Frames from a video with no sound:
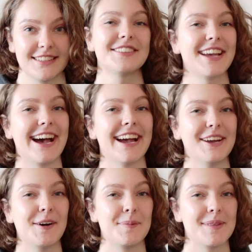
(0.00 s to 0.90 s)
So yeah,
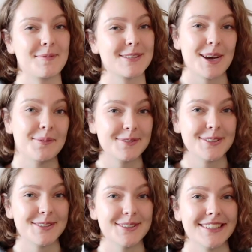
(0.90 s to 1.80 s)
I hope that was
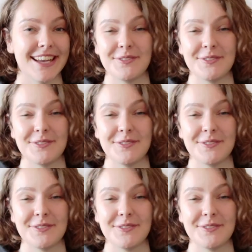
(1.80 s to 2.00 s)
helpful.